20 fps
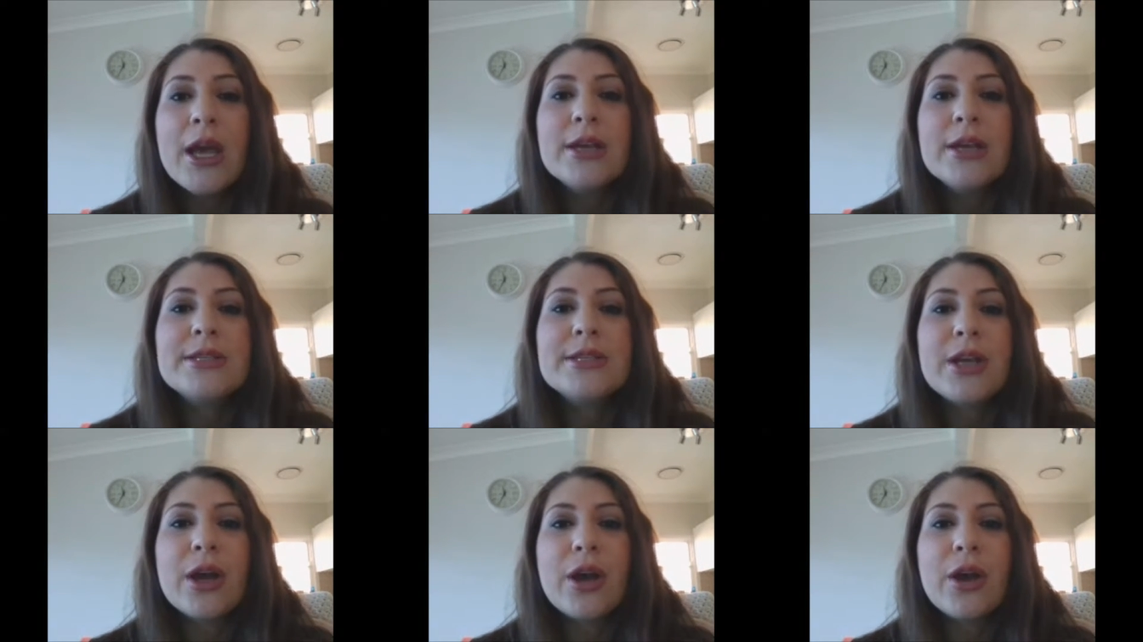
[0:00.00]

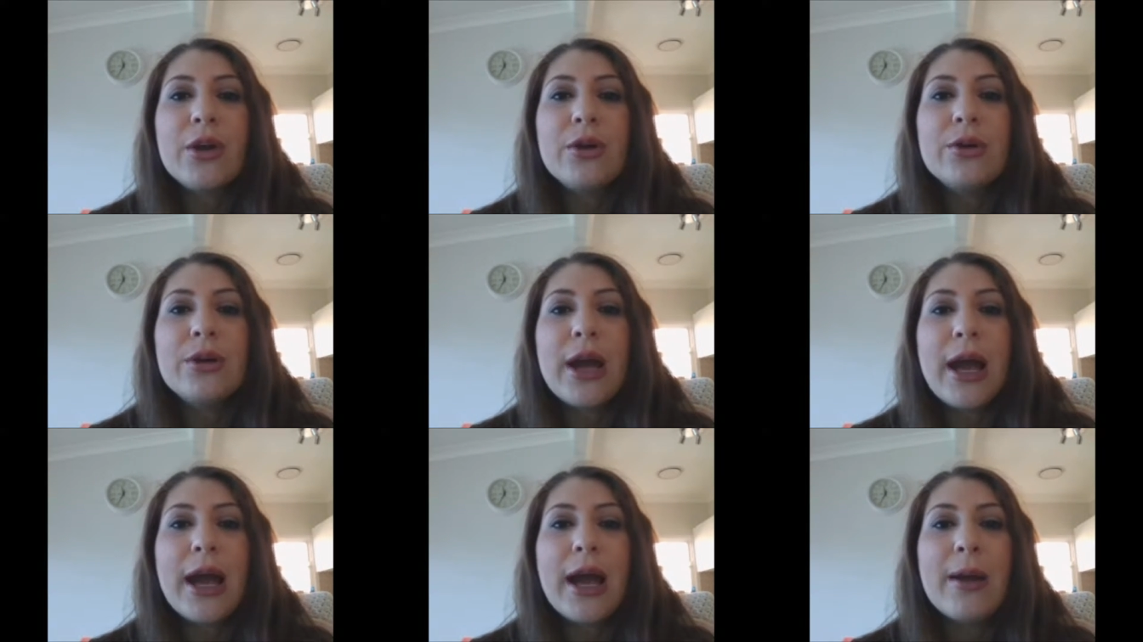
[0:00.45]

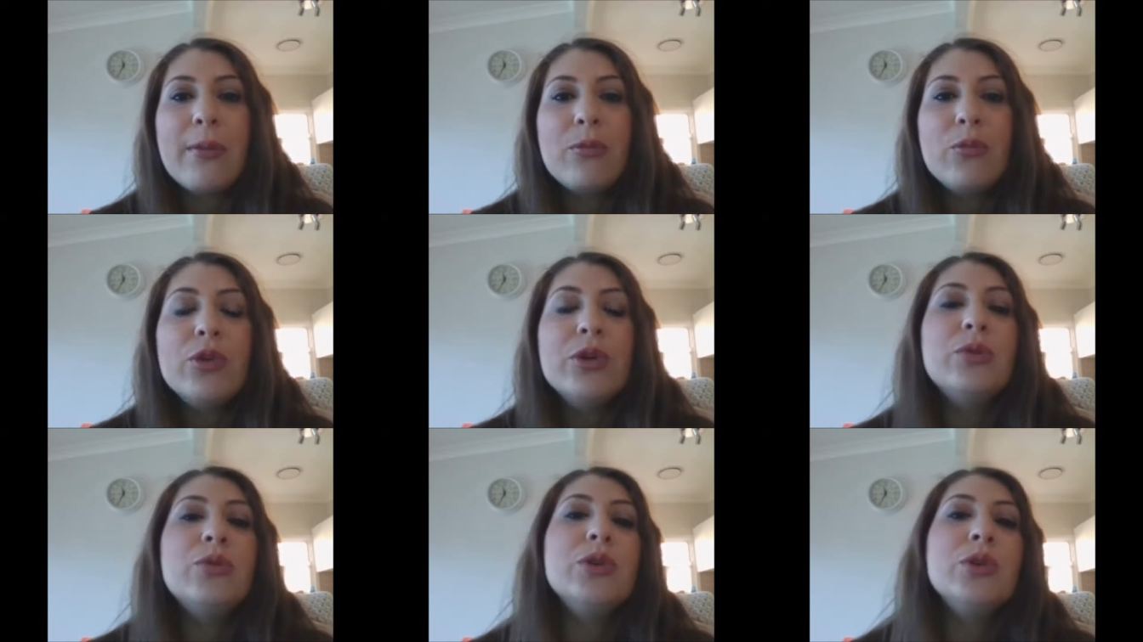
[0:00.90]
So
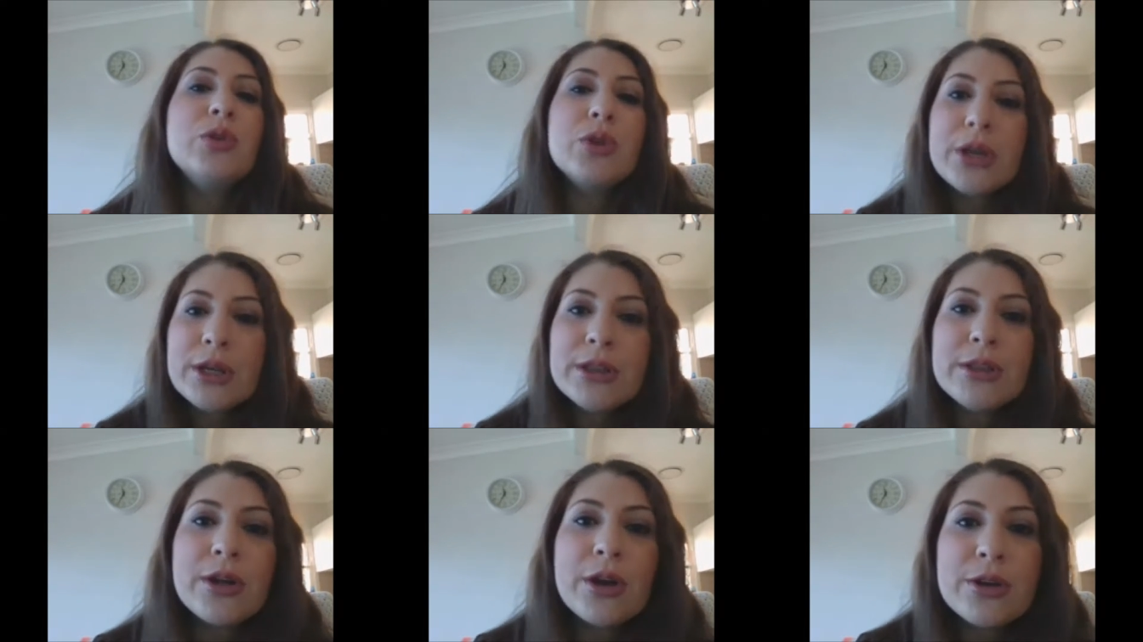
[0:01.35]
we will
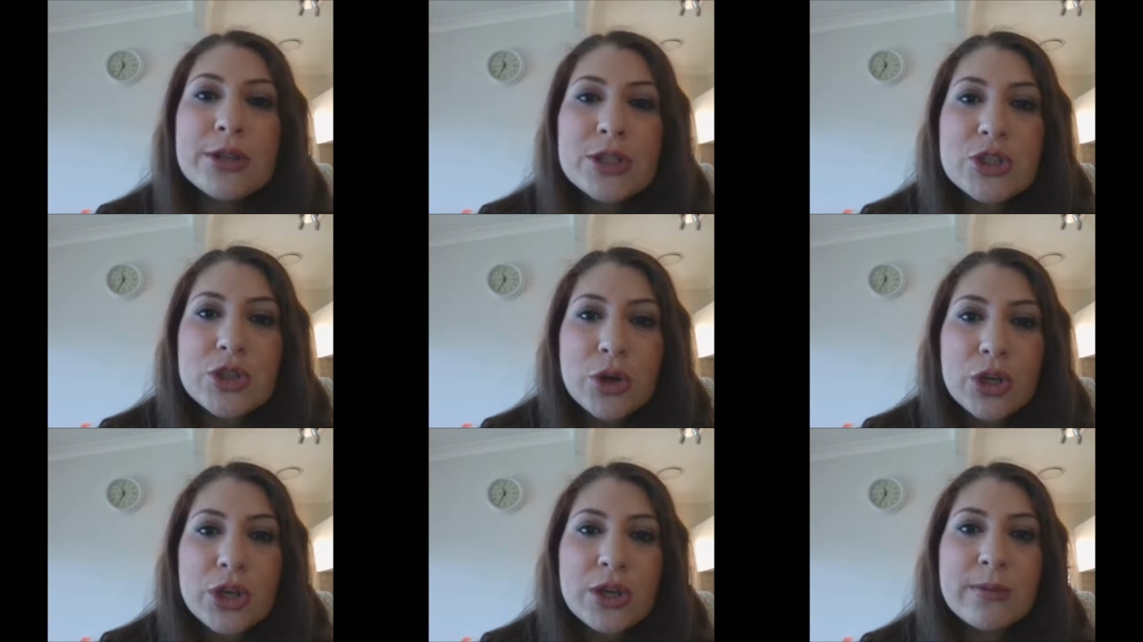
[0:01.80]
look at
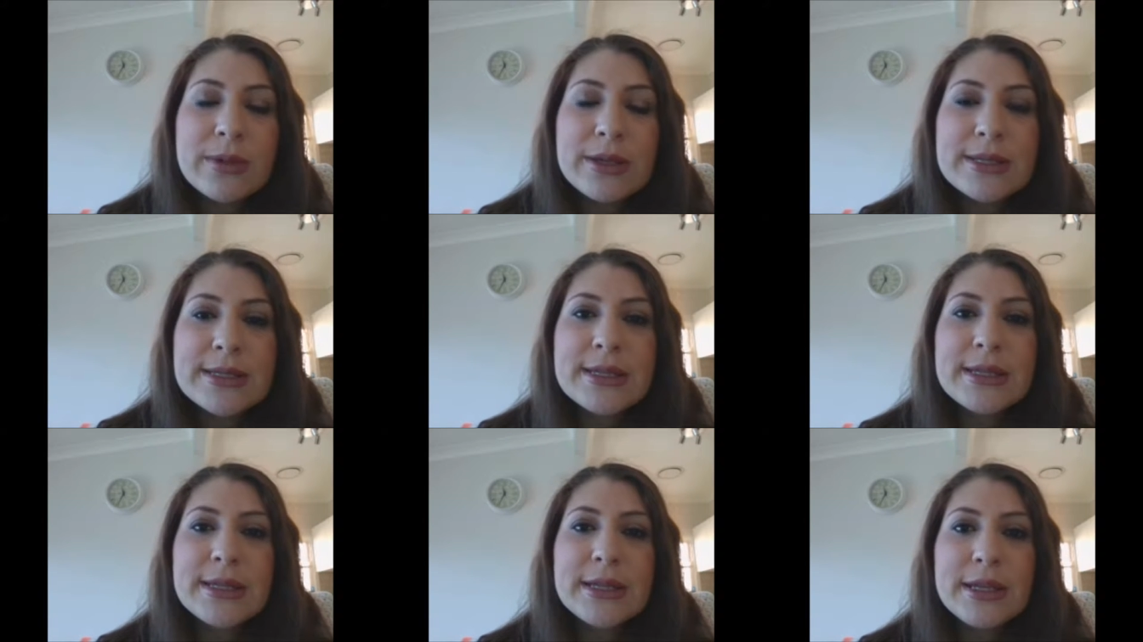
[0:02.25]
those
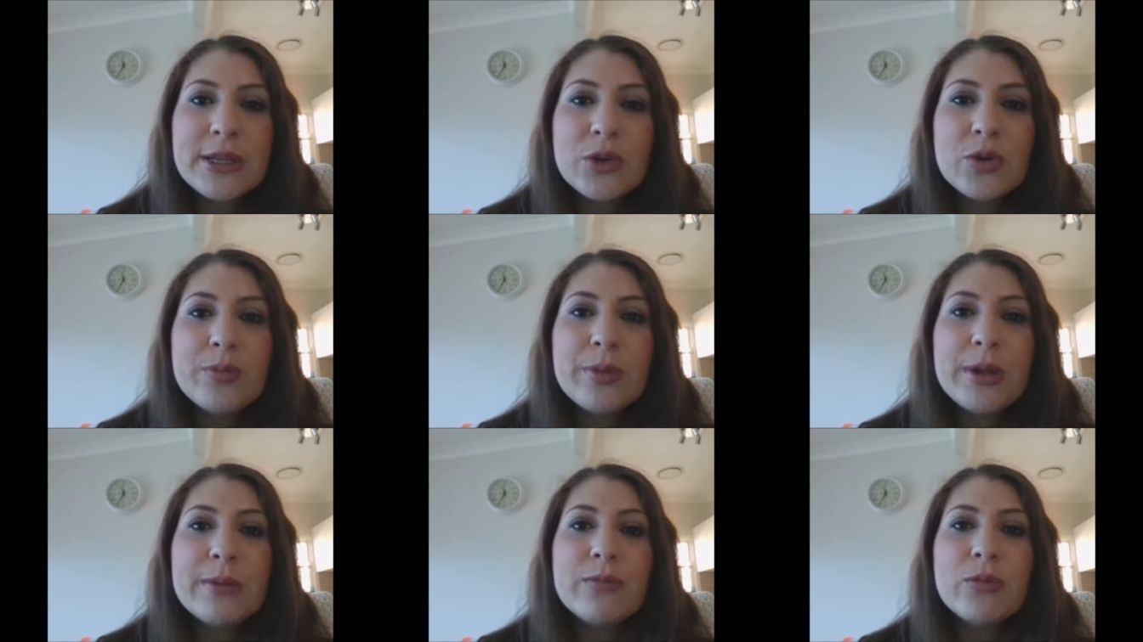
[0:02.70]
documents in a
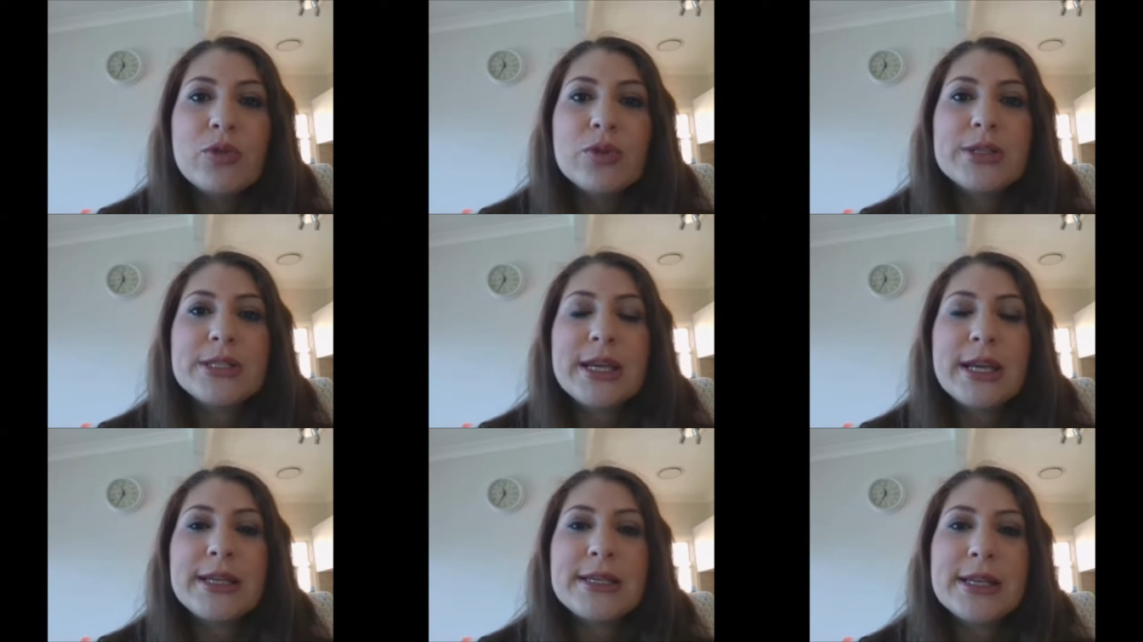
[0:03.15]
little bit
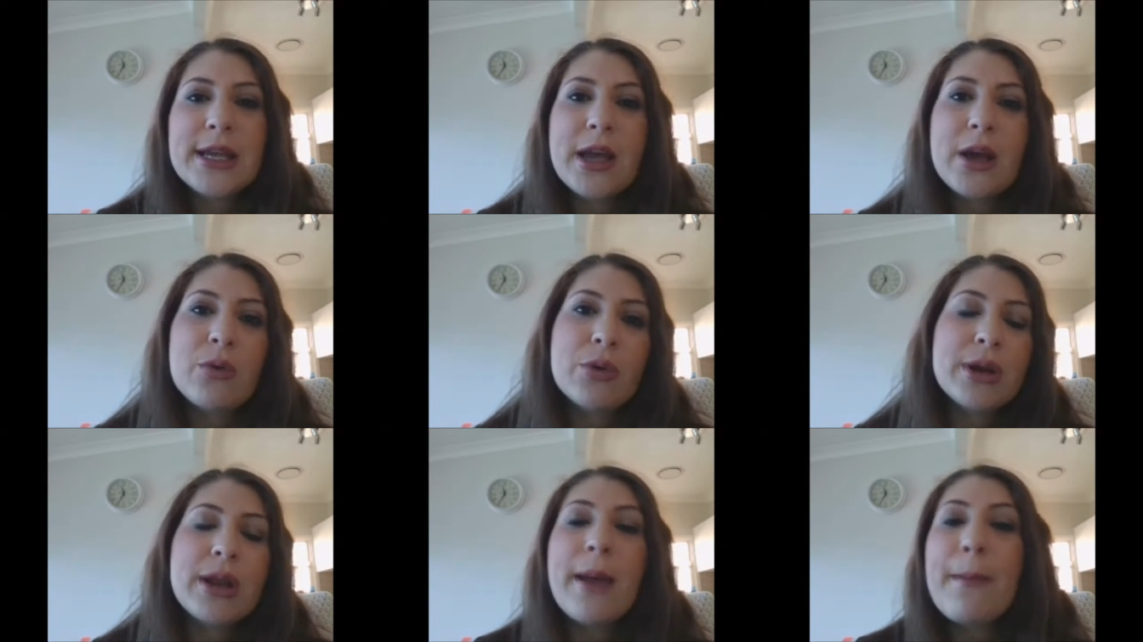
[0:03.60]
more detail
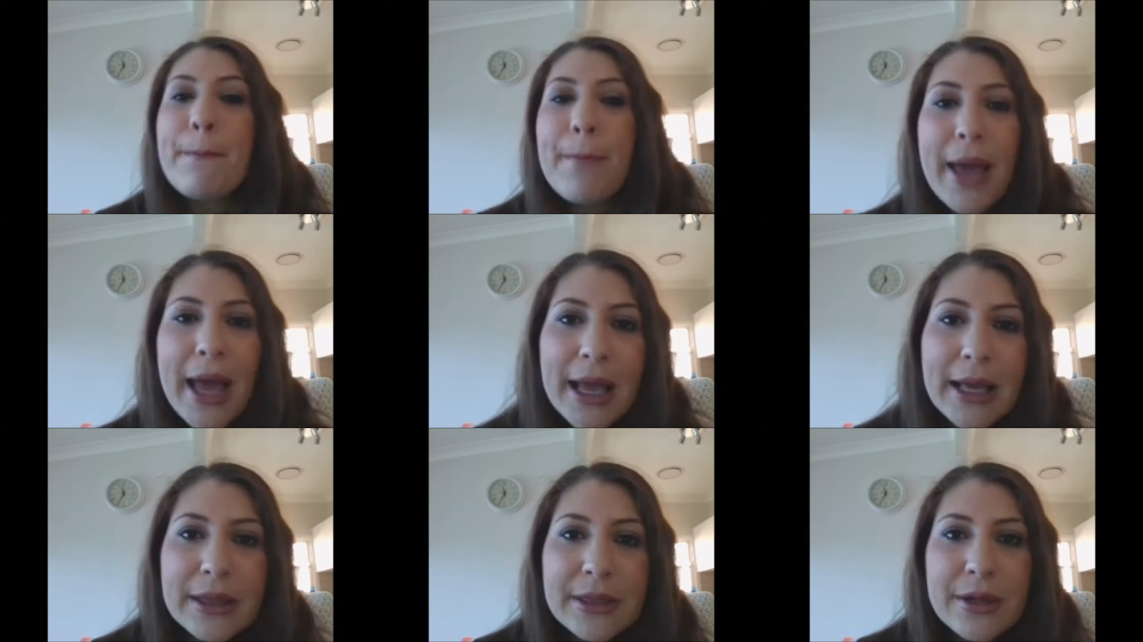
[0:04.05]
and
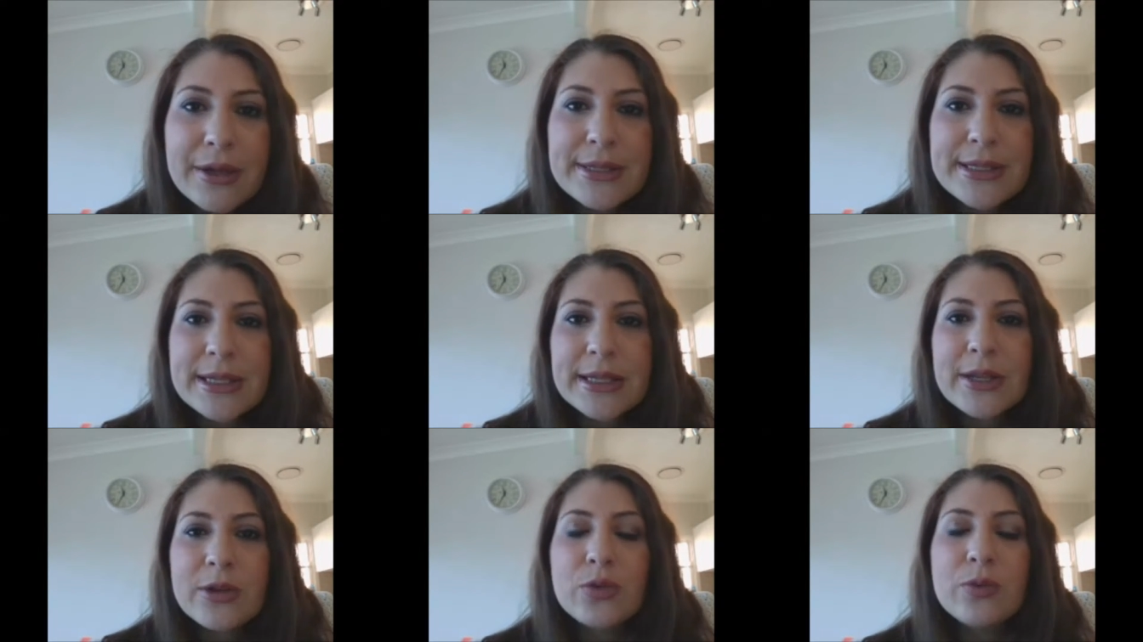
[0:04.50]
unpack
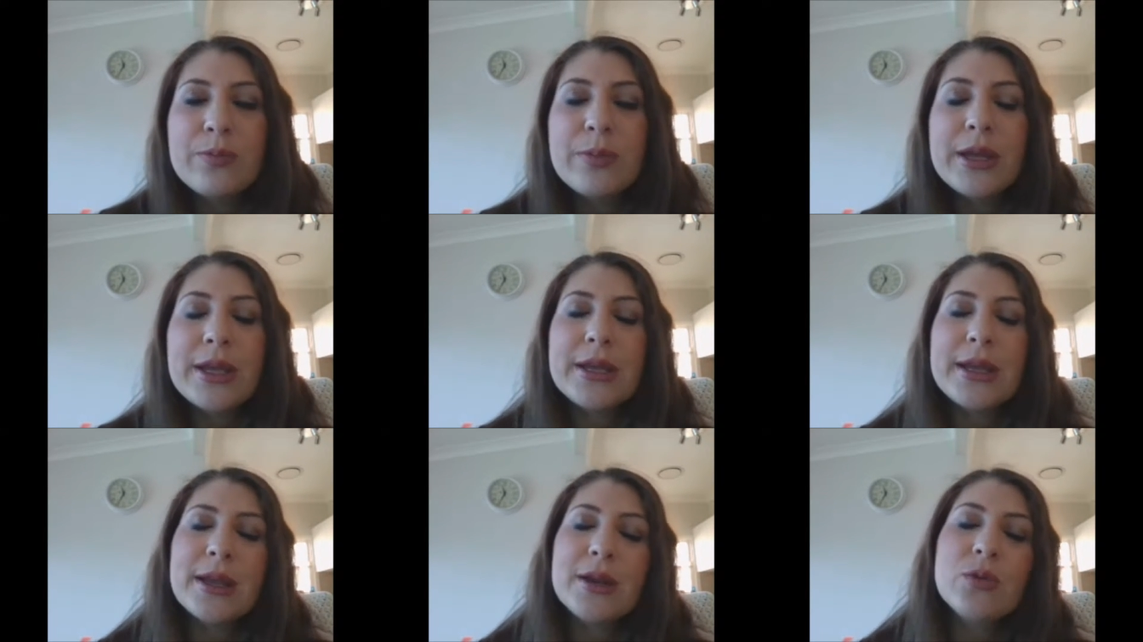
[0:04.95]
those a little bit,